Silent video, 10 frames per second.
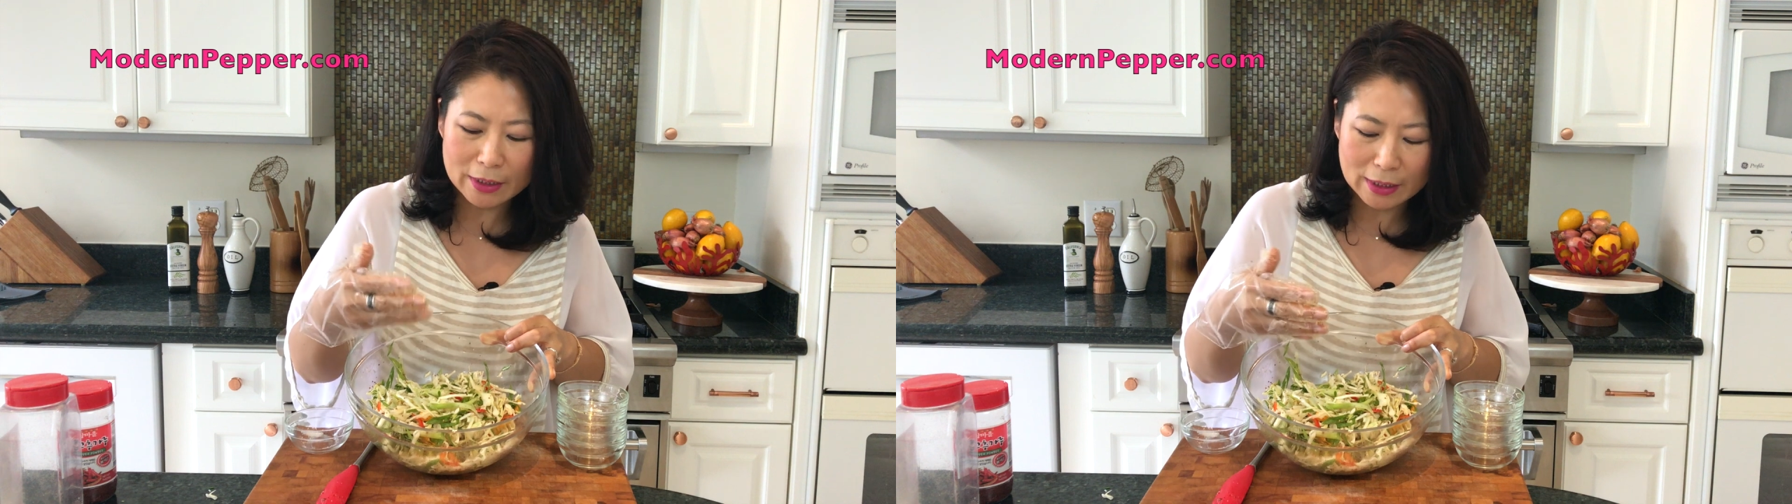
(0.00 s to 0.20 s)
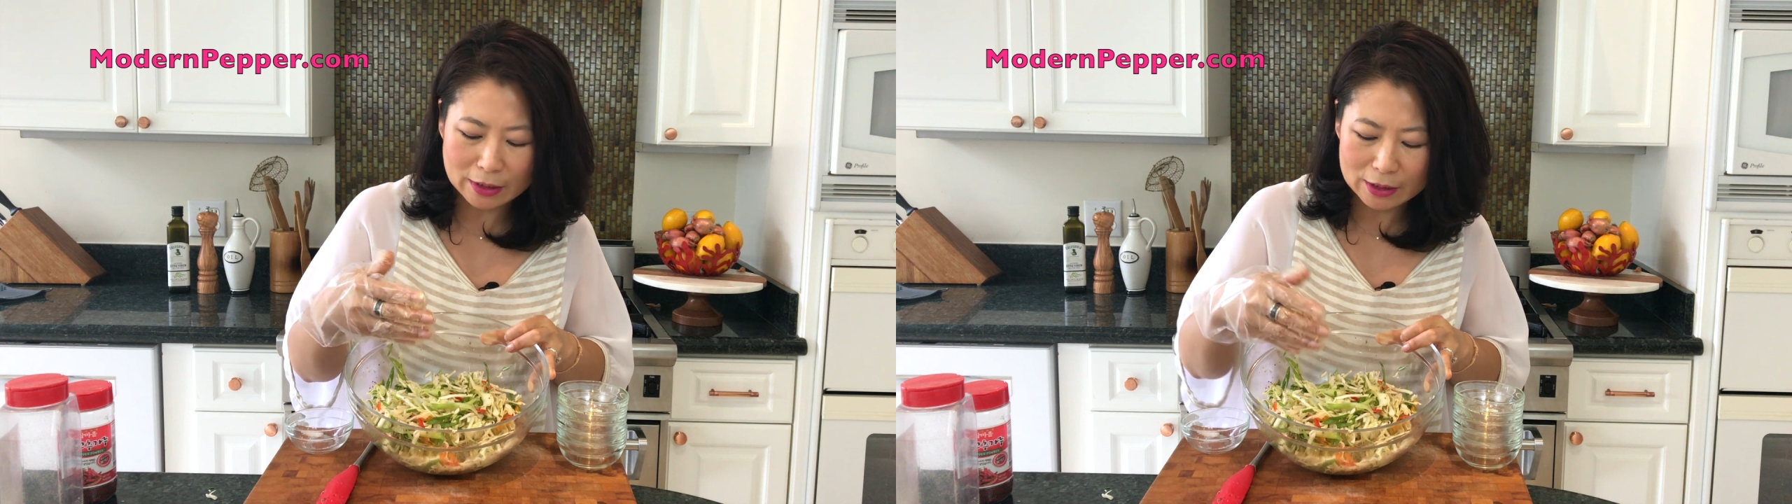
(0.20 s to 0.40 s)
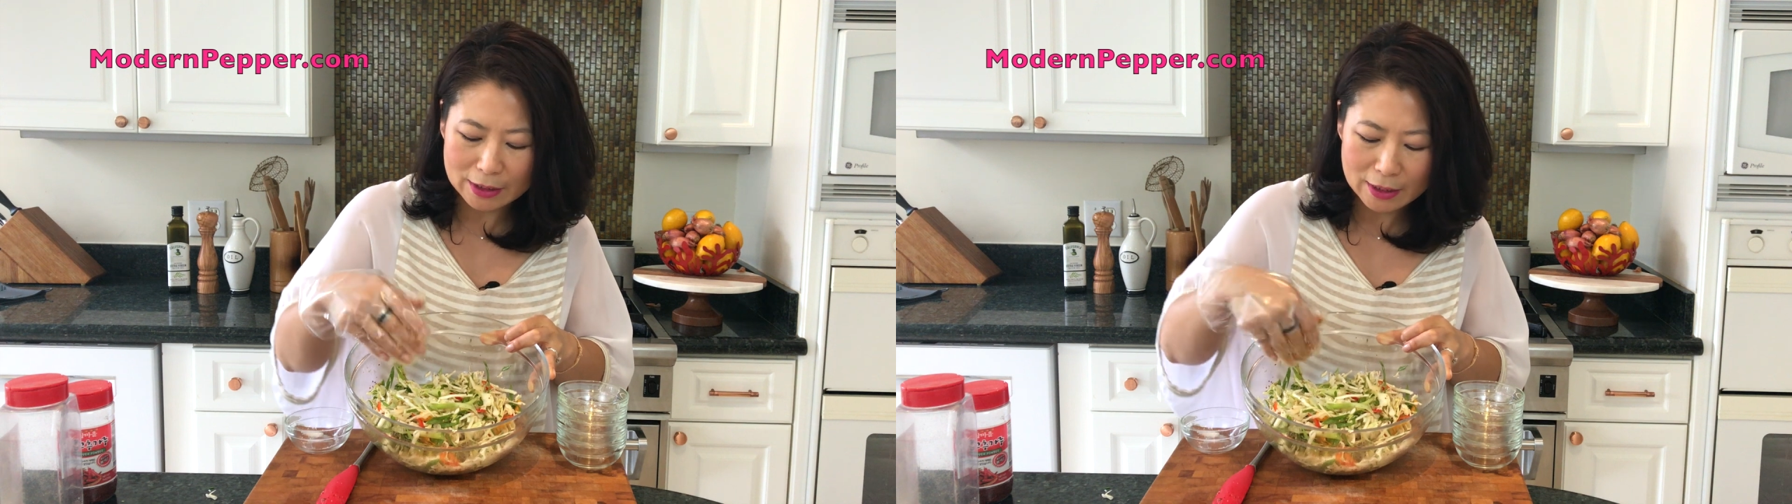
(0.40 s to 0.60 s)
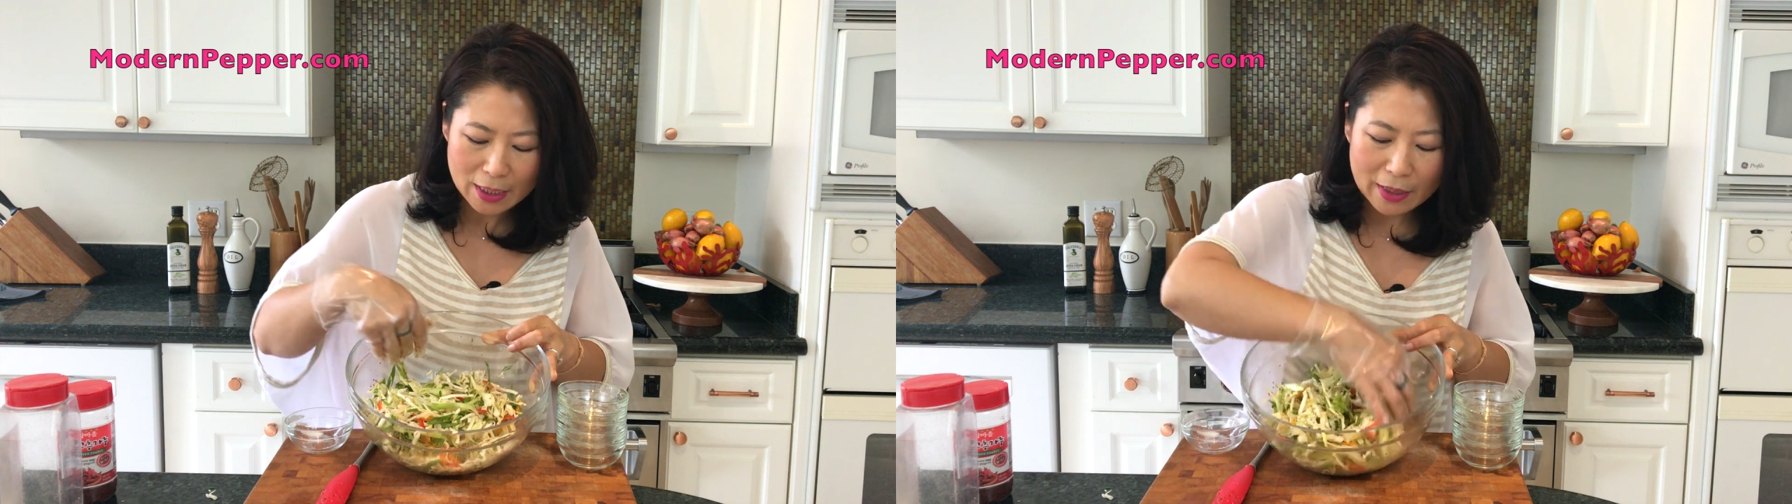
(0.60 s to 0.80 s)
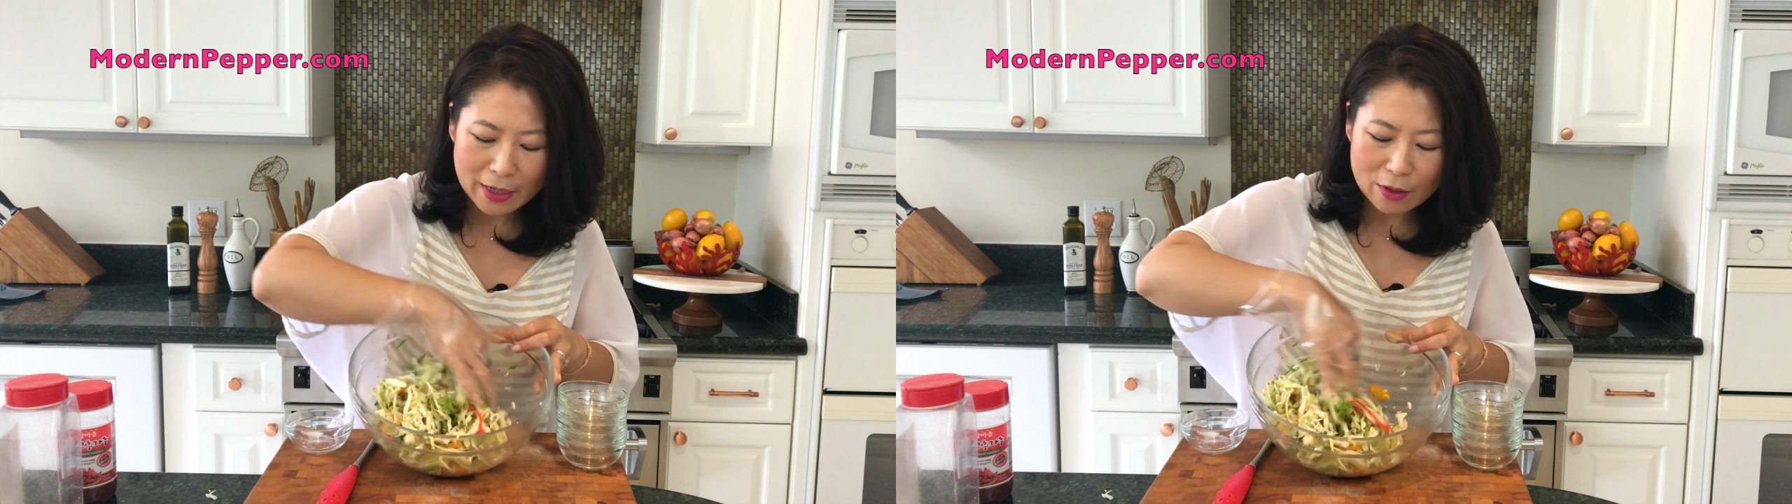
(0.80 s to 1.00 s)
nicely.
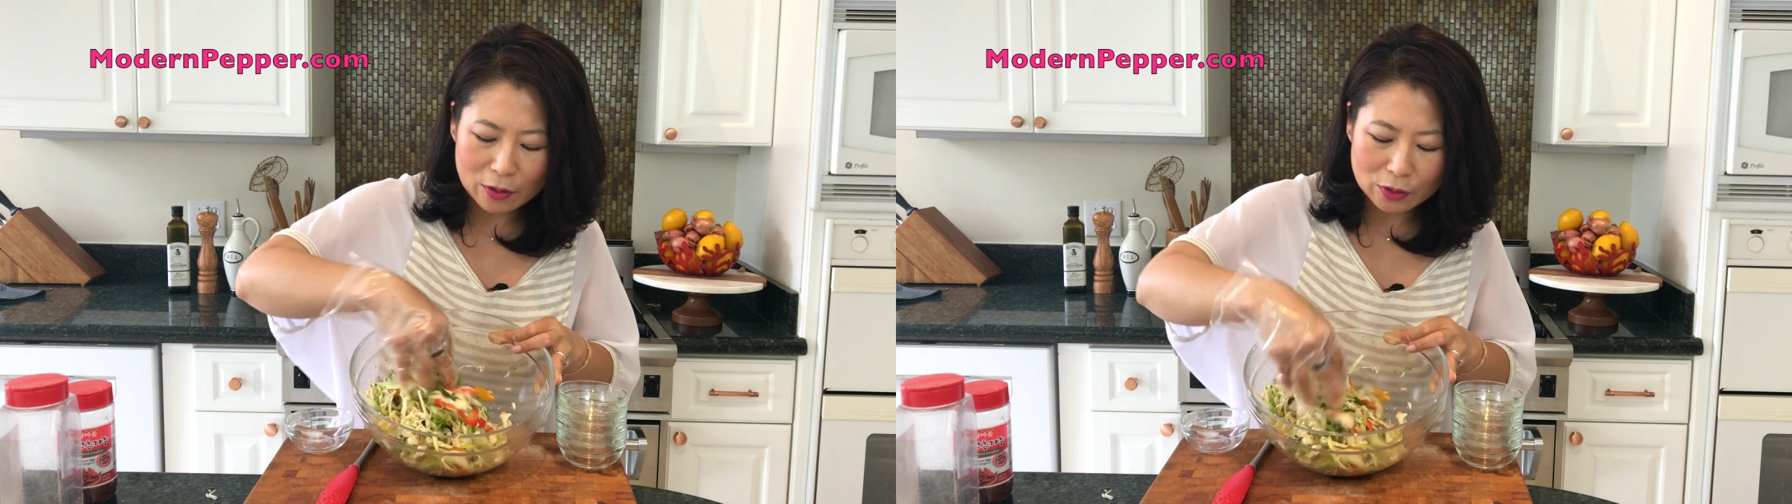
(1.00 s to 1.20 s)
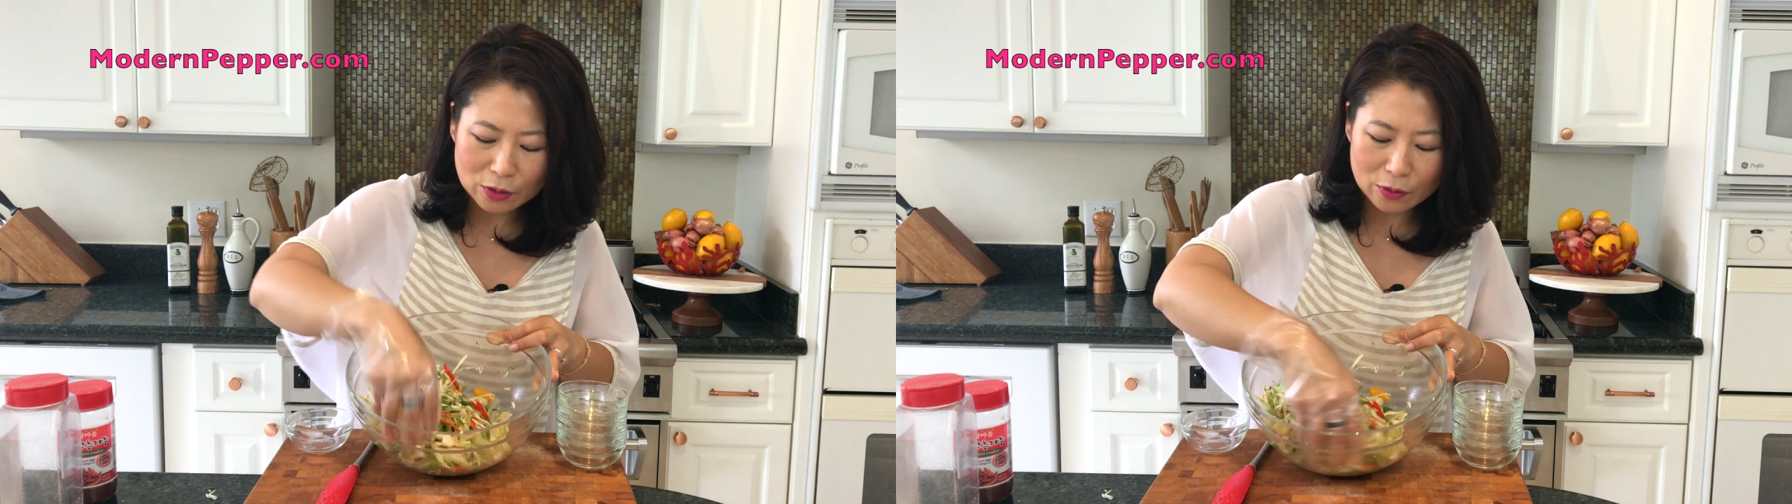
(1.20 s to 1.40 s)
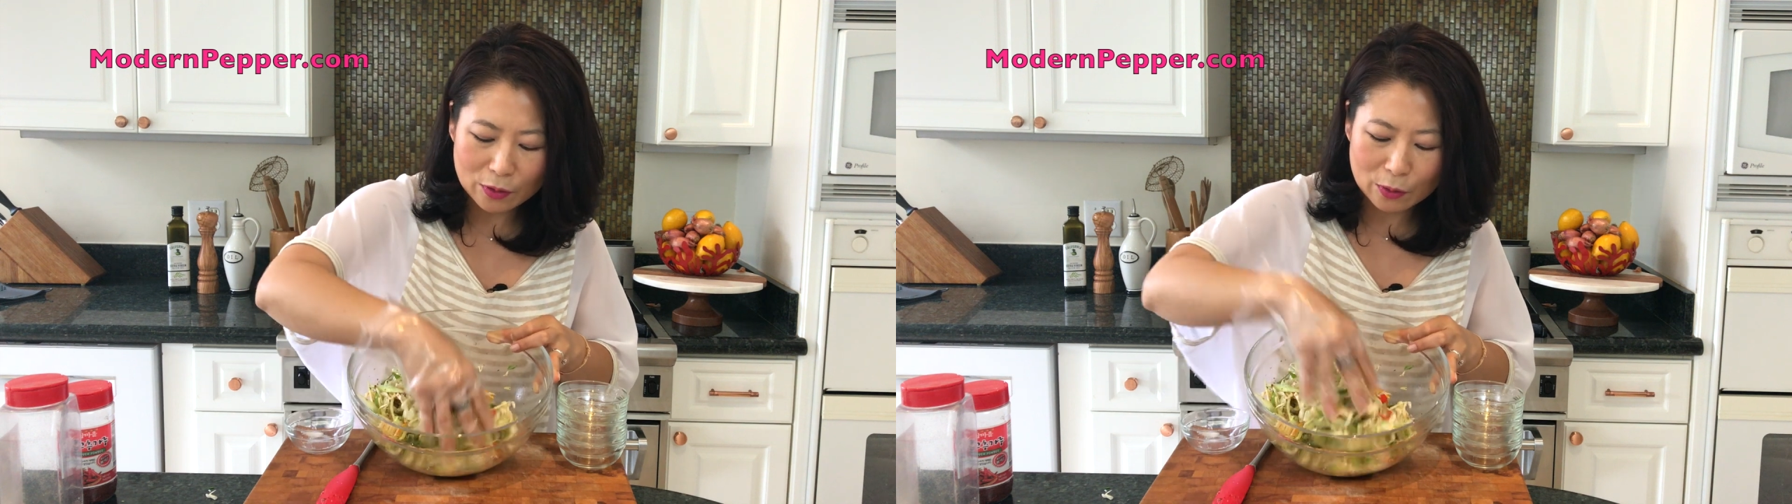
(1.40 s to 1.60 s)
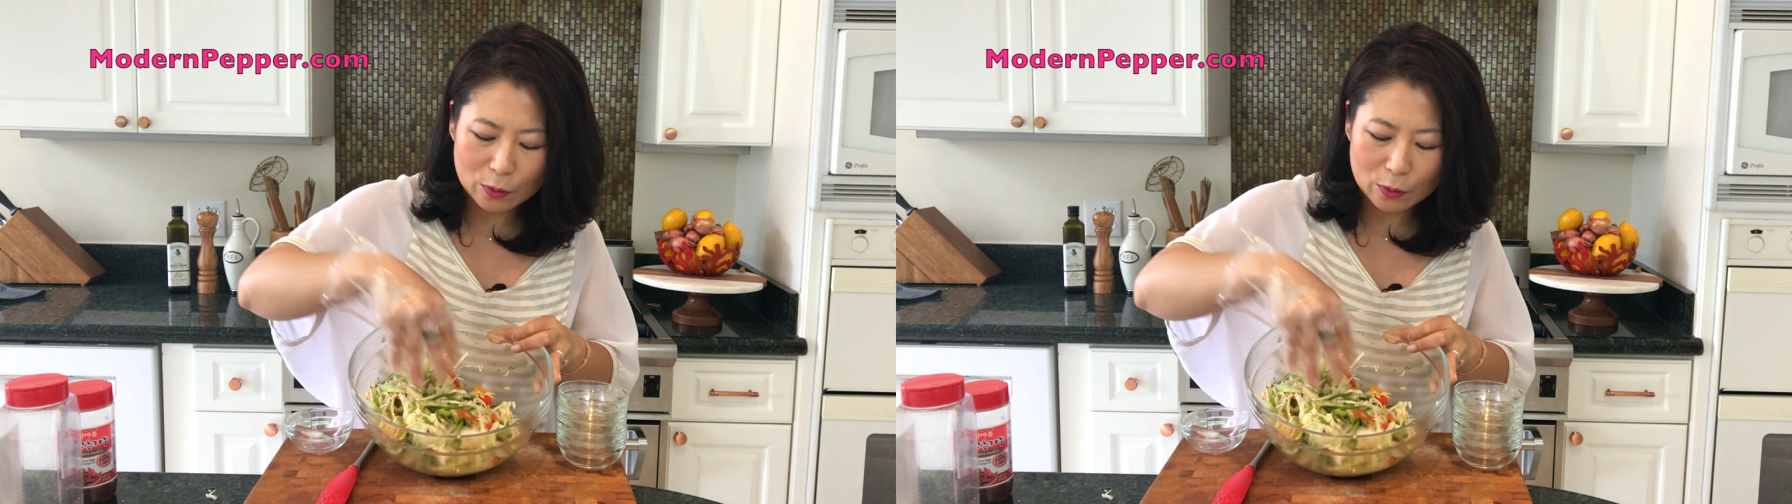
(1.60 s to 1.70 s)
And also the